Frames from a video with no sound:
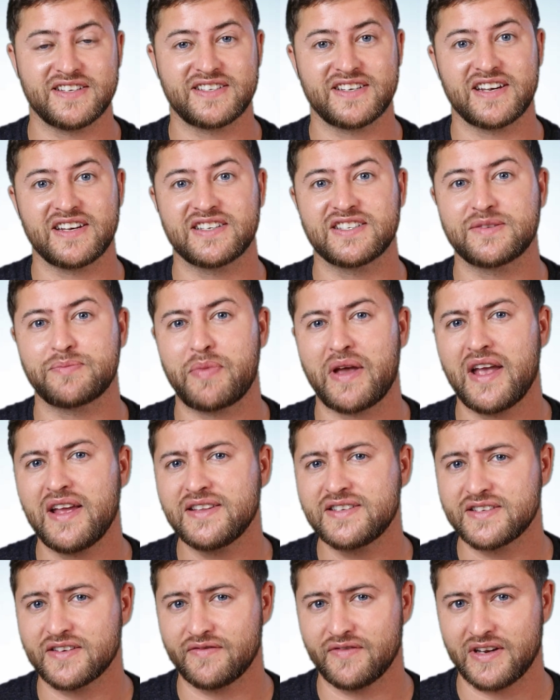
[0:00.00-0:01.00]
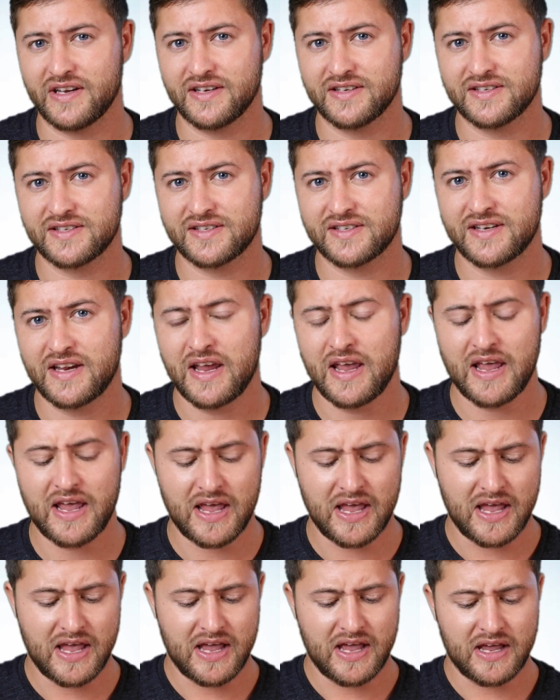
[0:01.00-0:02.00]
this expansiveness,
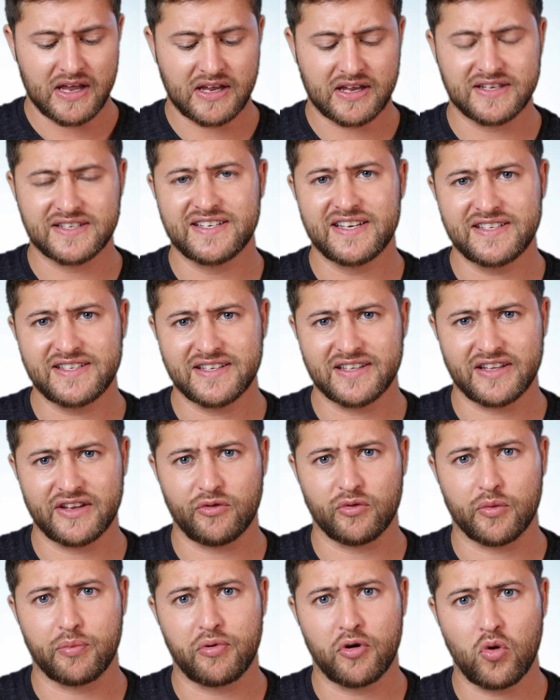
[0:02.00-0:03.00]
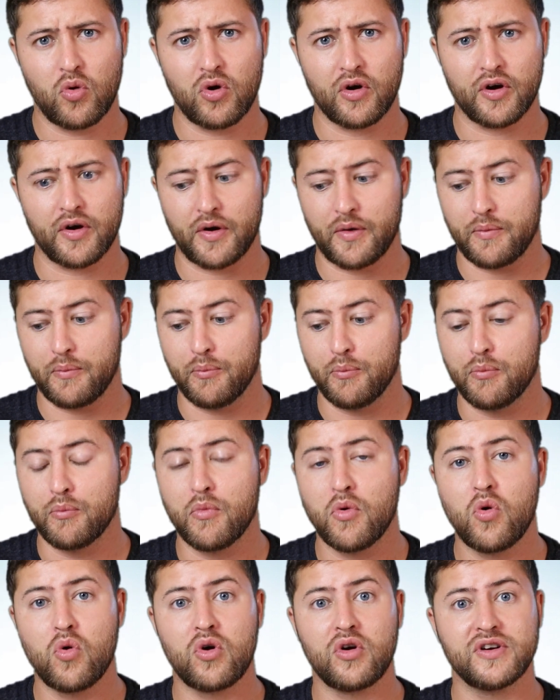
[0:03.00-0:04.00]
consistently report
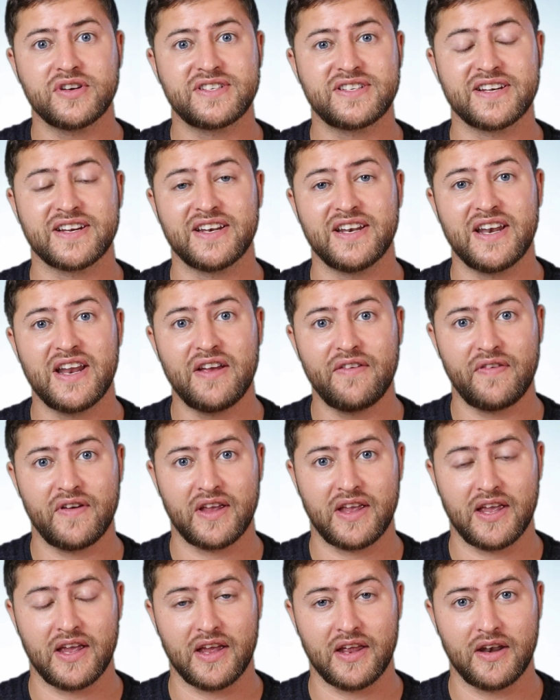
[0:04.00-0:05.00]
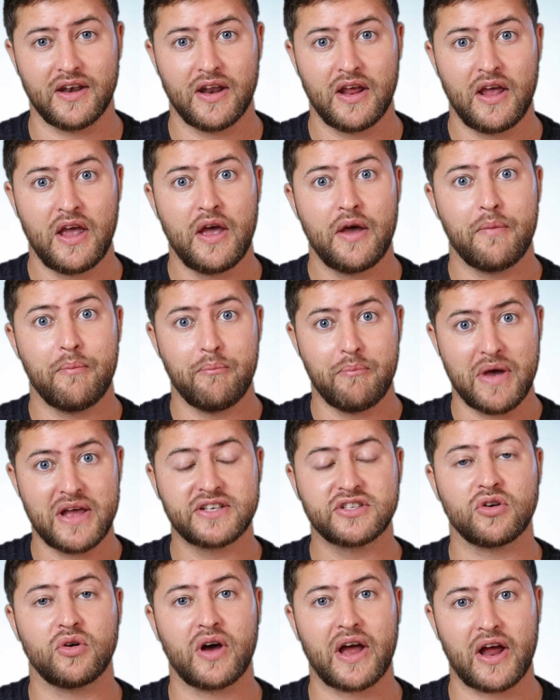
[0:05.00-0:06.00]
more significant
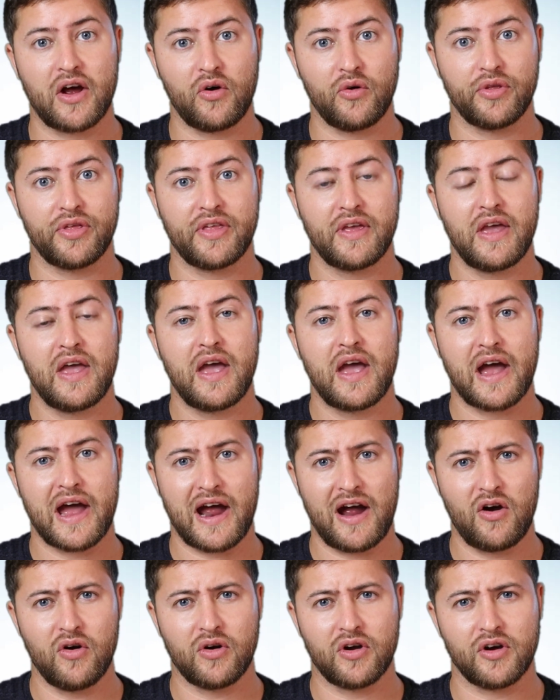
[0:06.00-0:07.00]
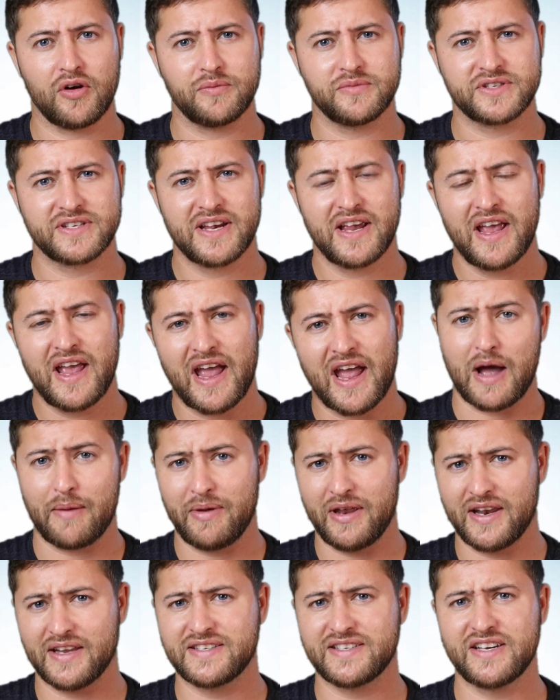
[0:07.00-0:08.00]
mental health outcomes. I
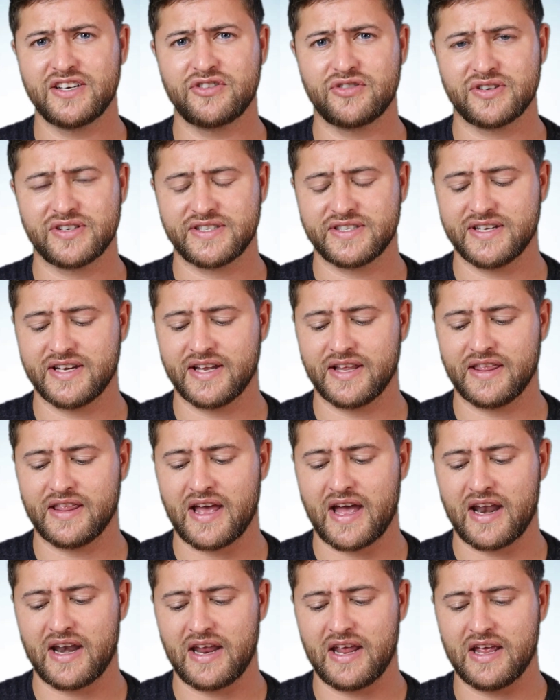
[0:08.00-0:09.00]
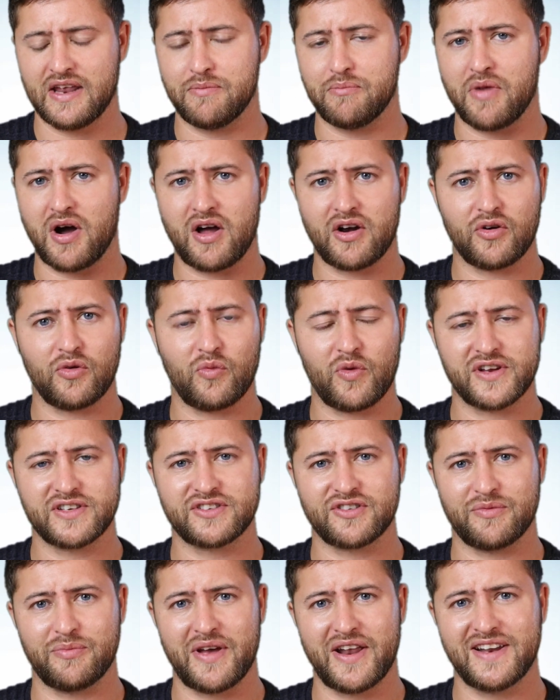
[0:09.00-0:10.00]
mean, it's interesting that in modern
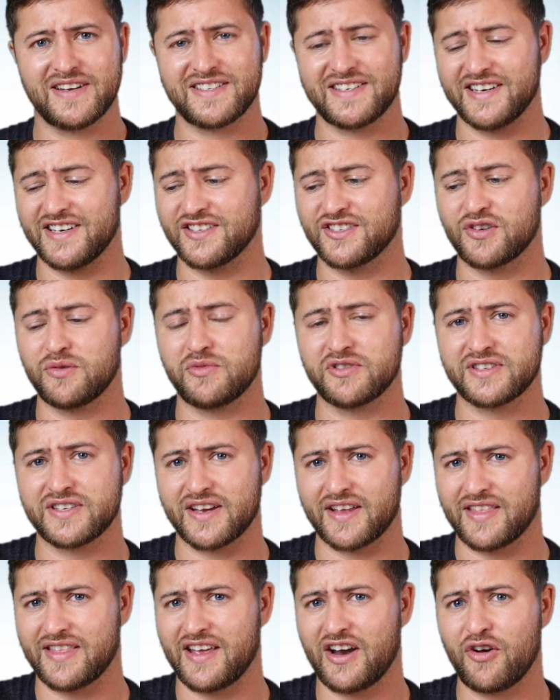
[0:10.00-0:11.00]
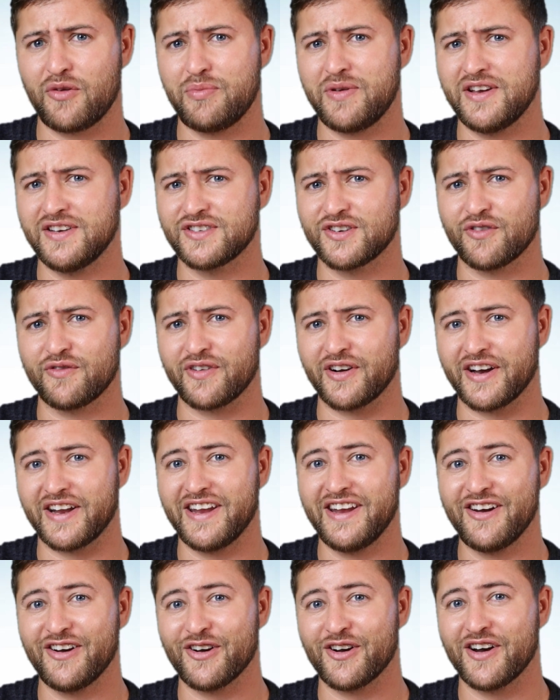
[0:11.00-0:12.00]
Western medicine, it's almost like therapy's over
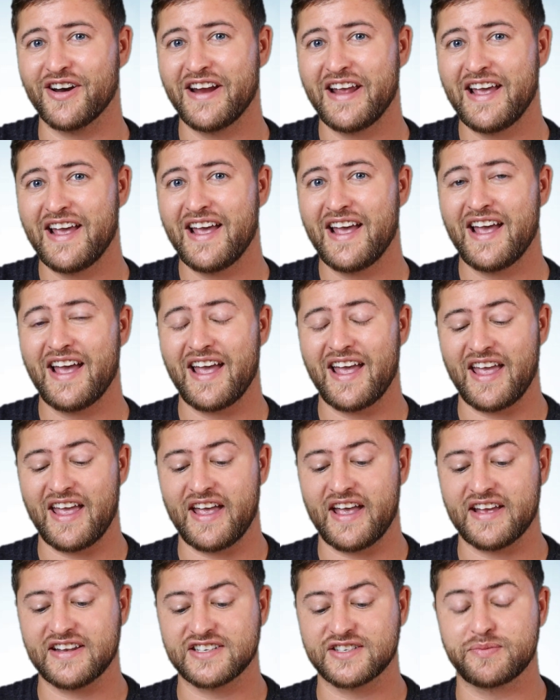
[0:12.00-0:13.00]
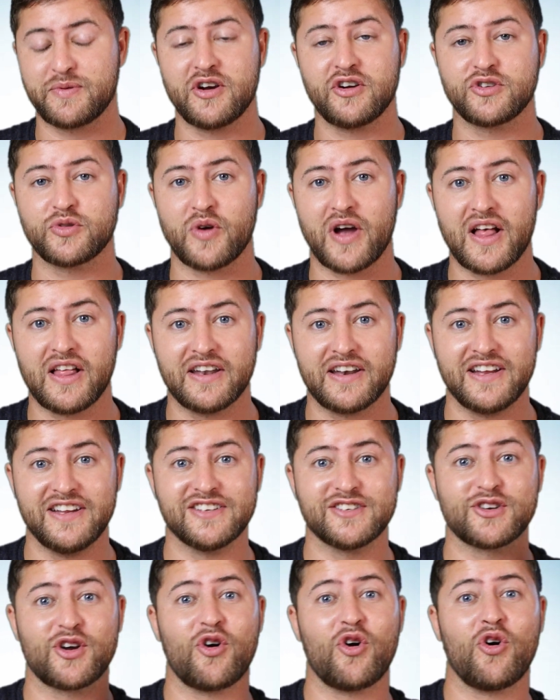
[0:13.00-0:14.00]
here and spirituality
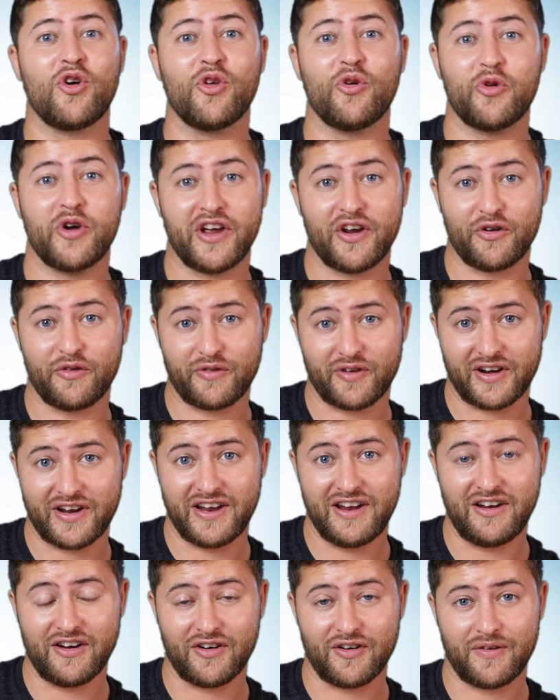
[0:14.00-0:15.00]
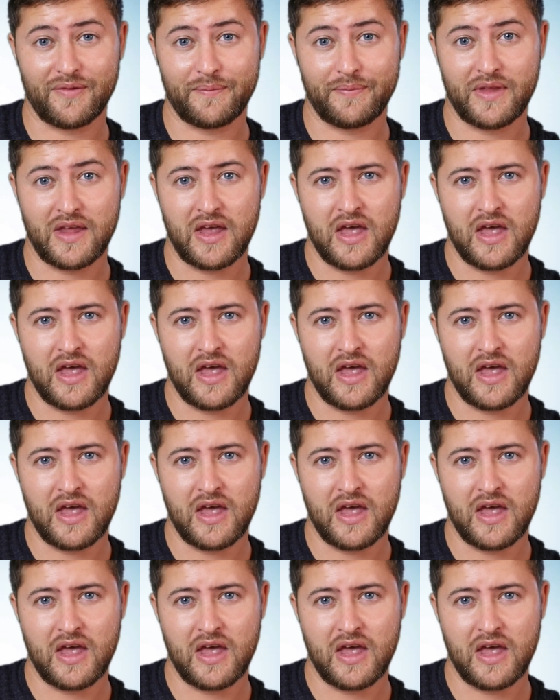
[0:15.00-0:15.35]
is all the way over here.